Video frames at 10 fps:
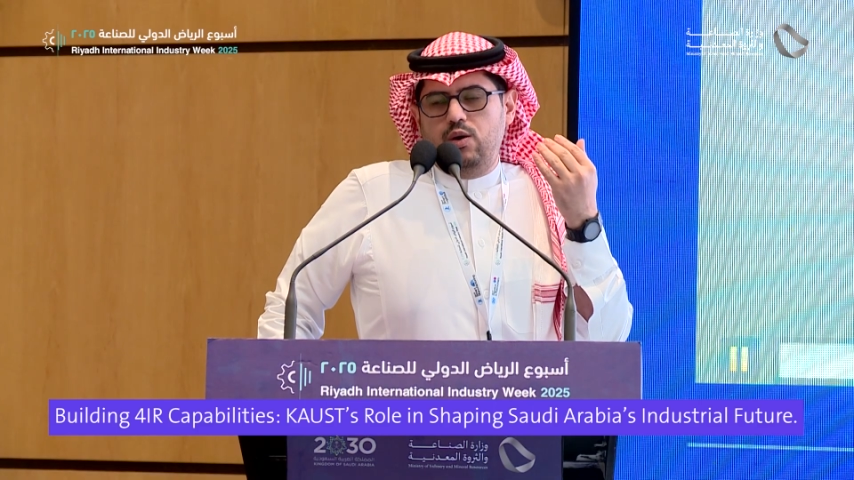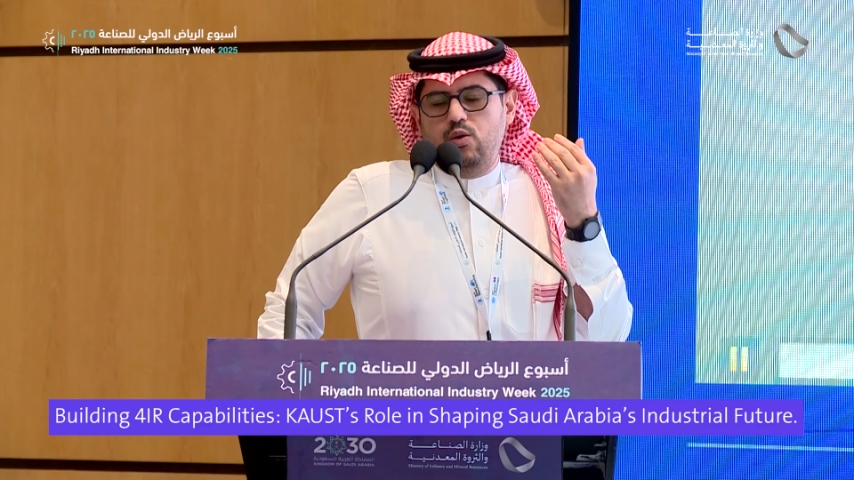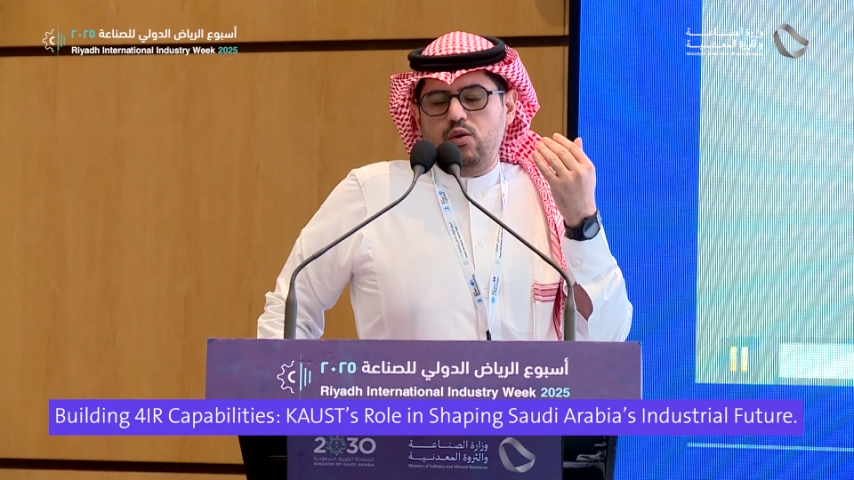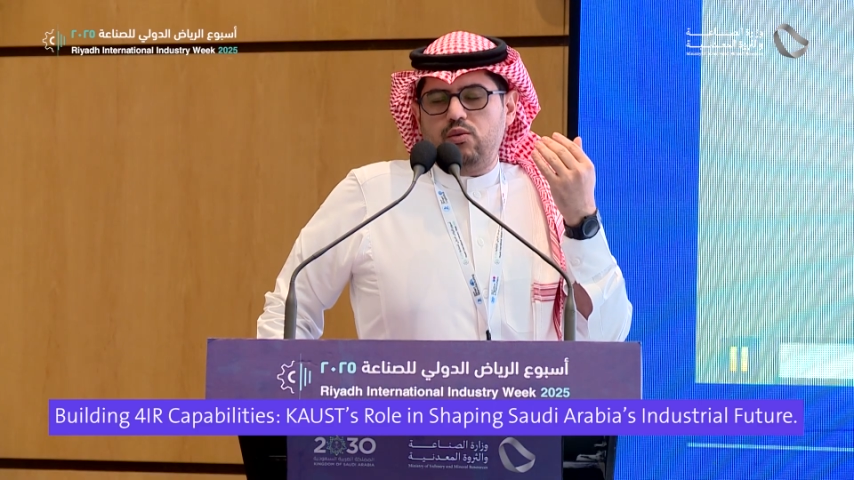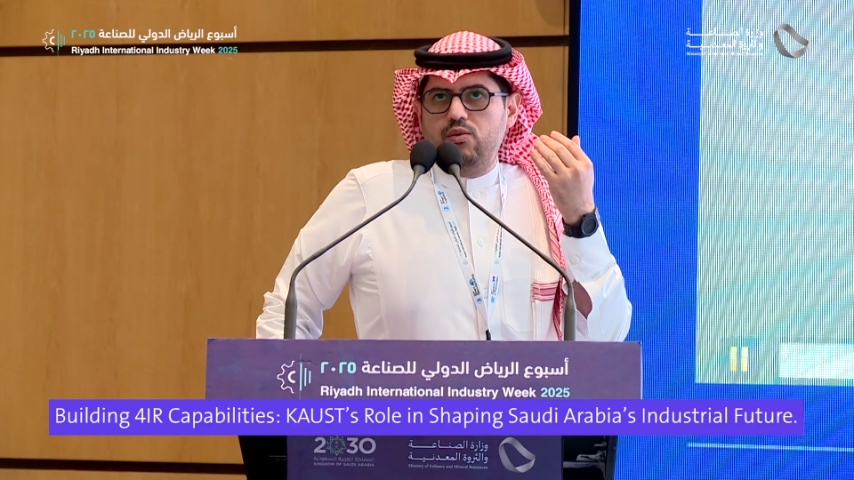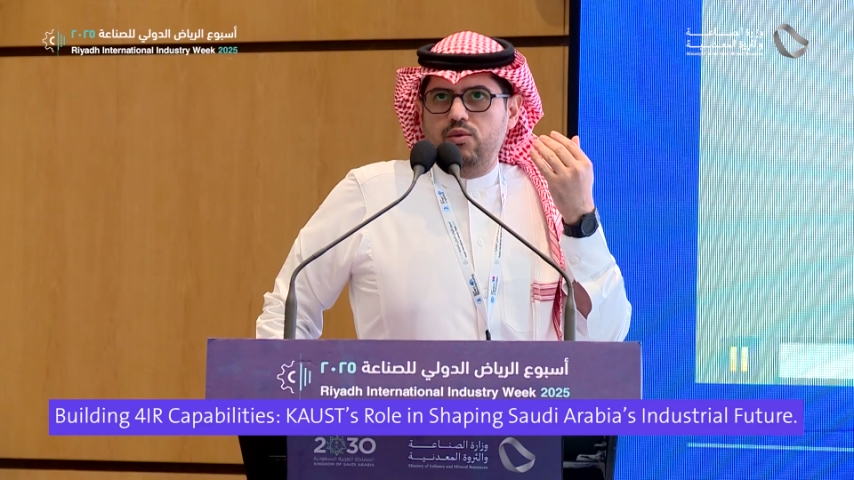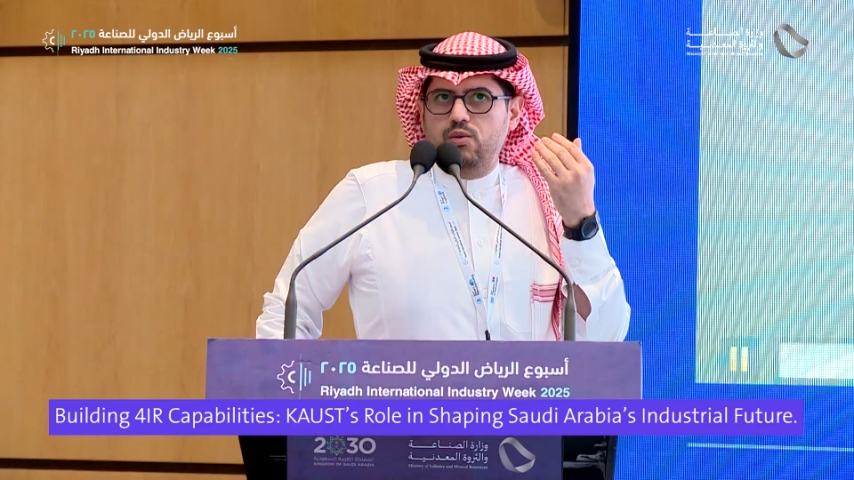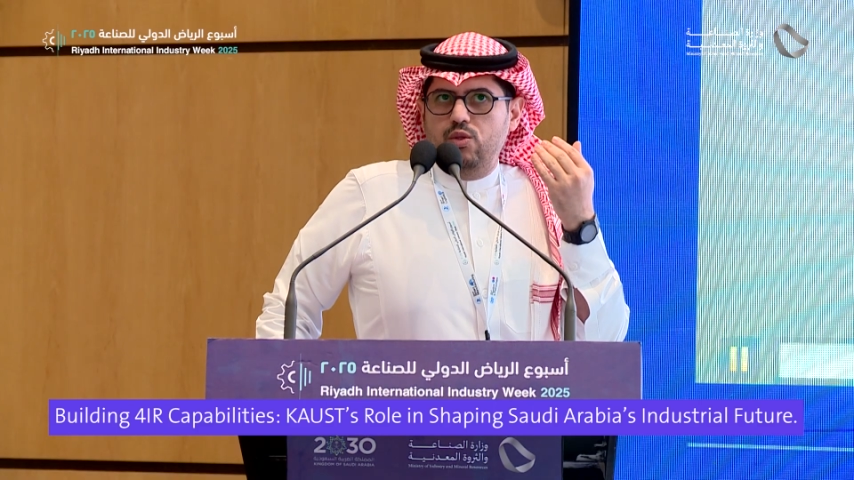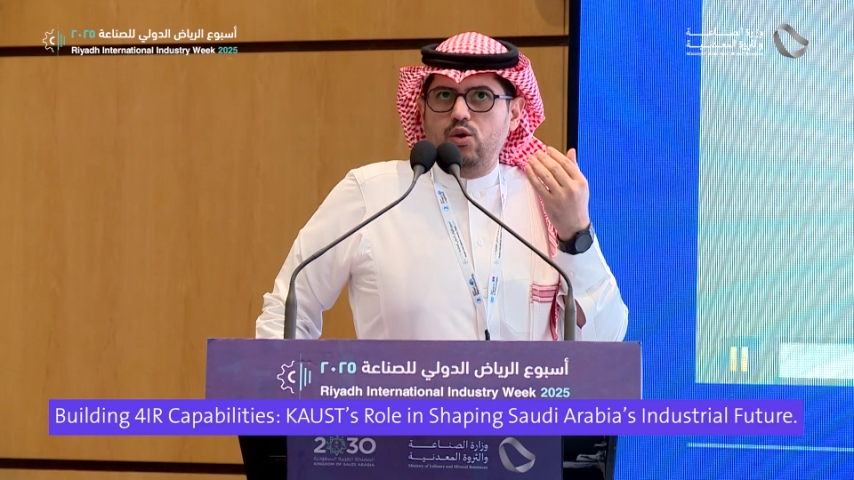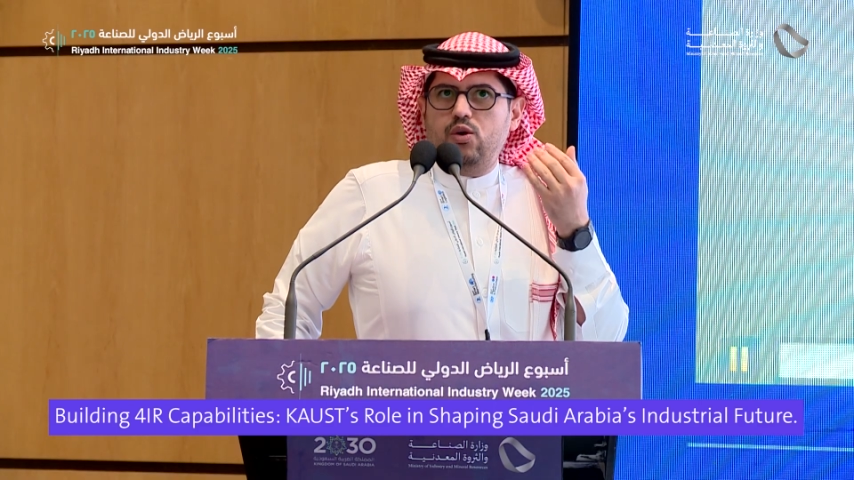or
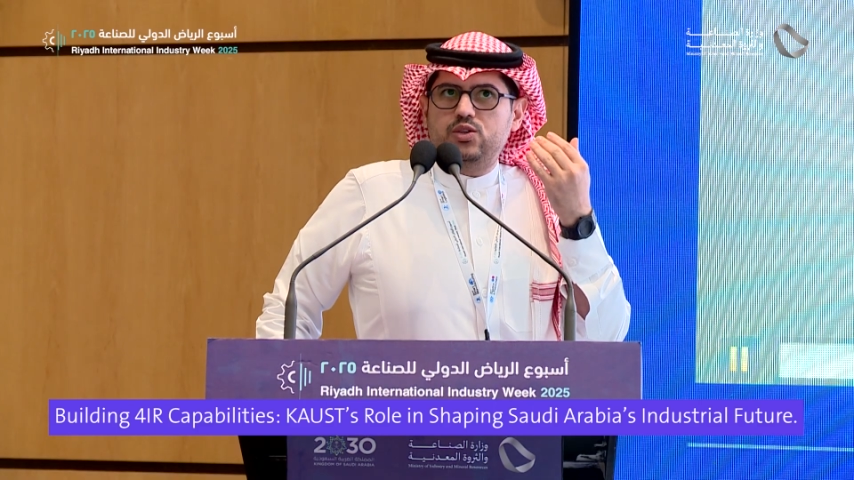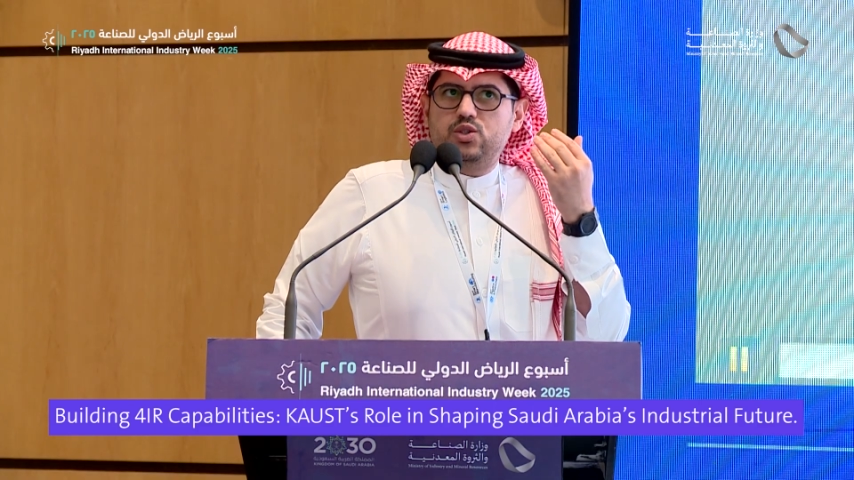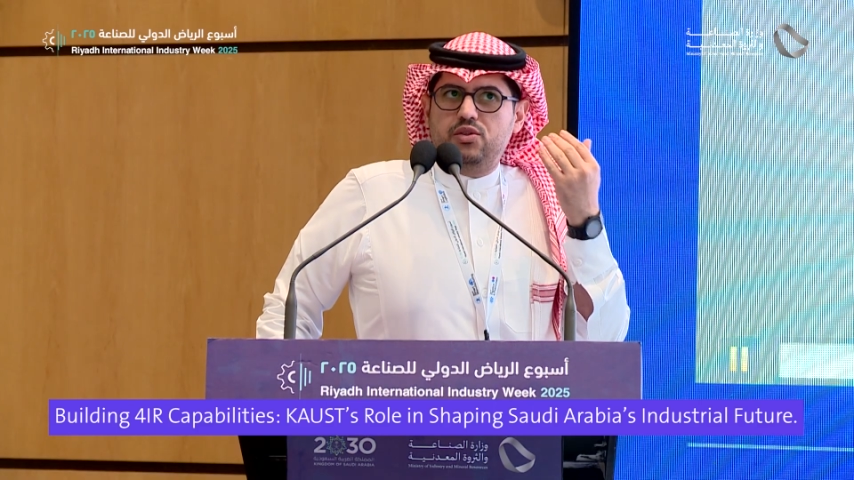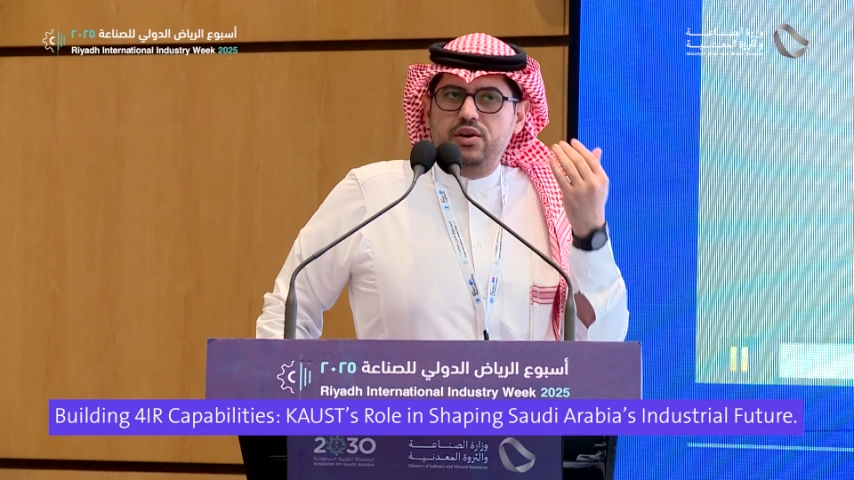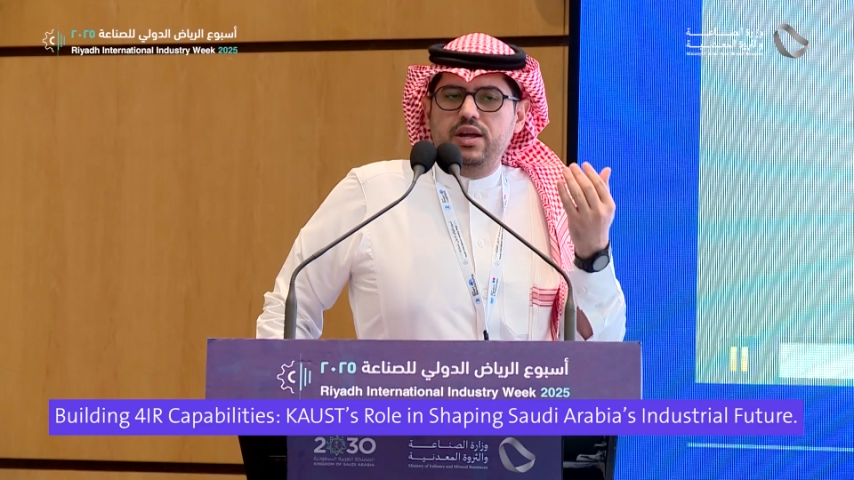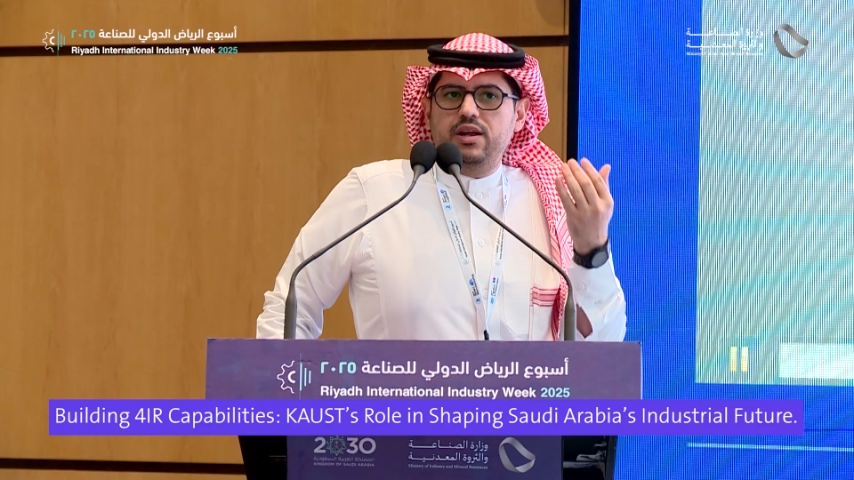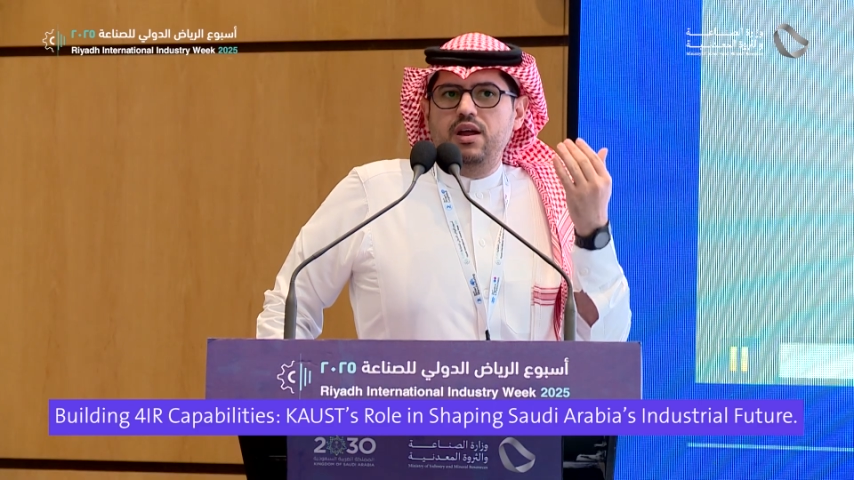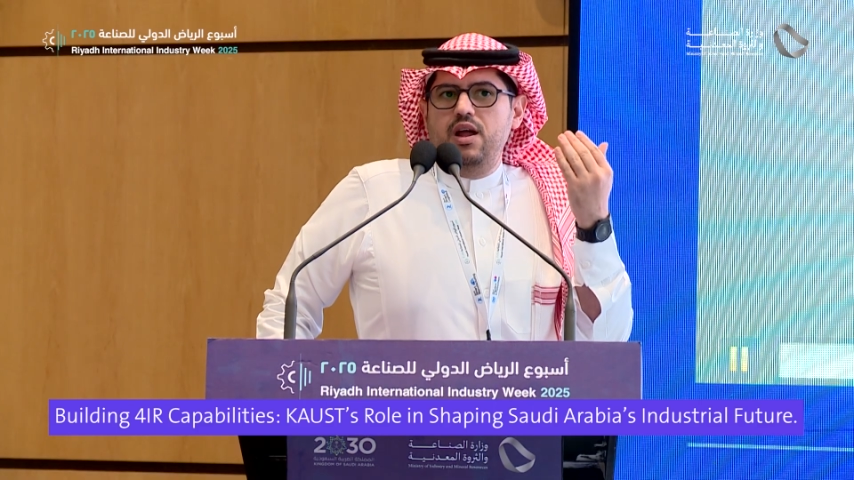those 3